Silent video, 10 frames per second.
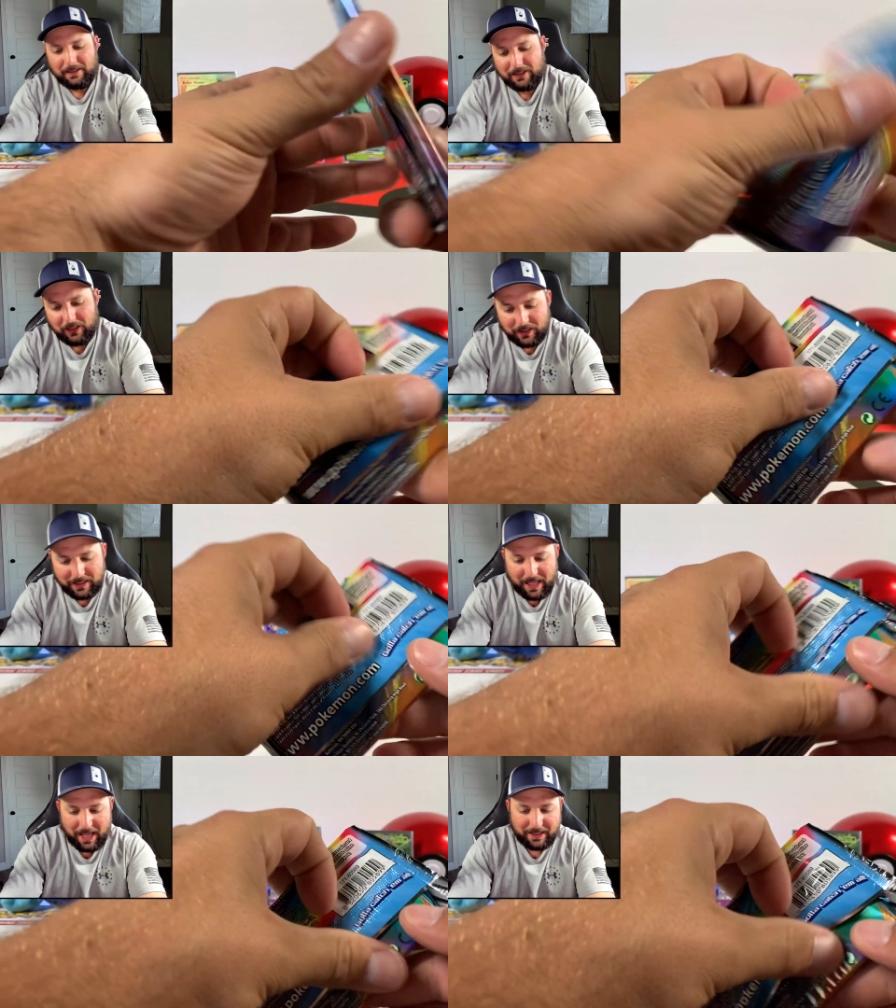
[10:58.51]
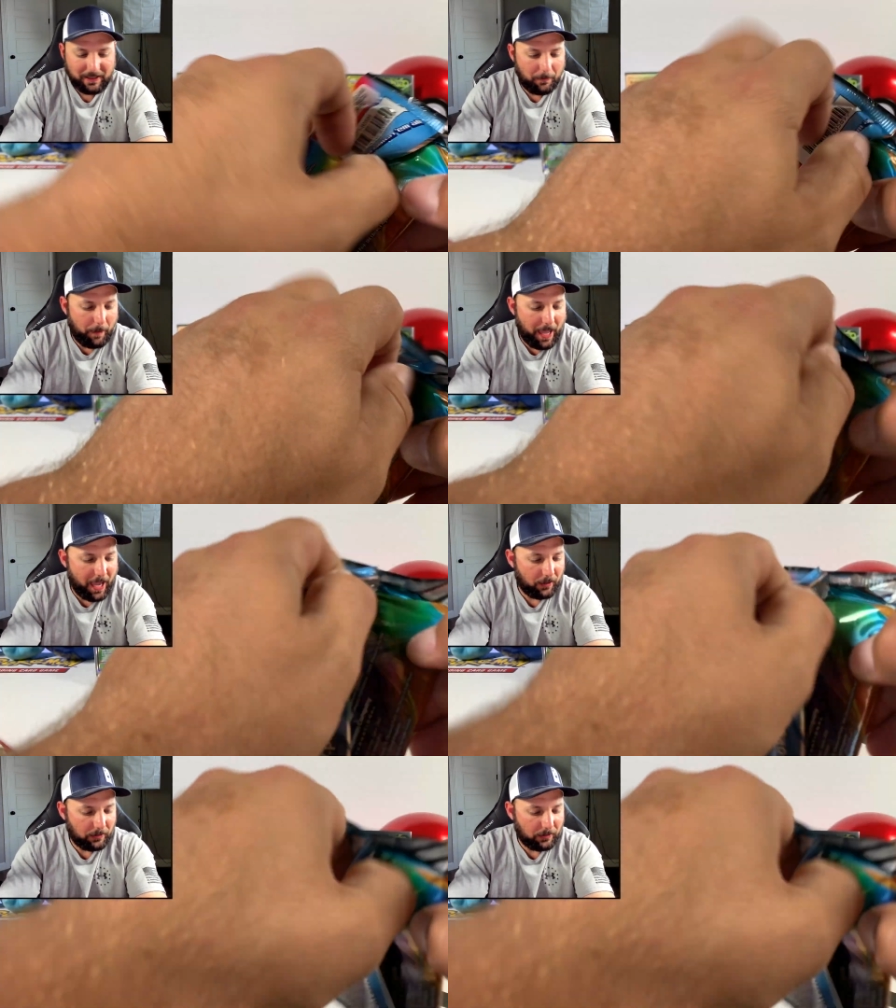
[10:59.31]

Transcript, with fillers: Toss that to the back.